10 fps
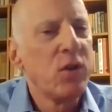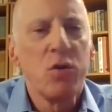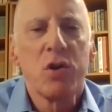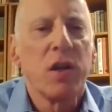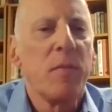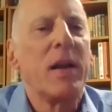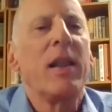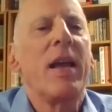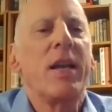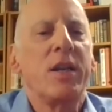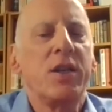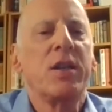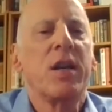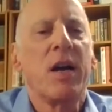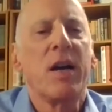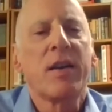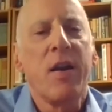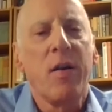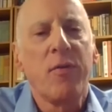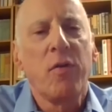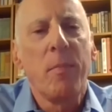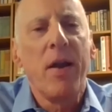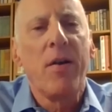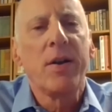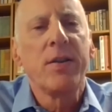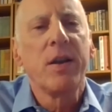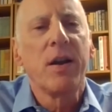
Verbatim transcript: usually middle-aged, caring for a parent,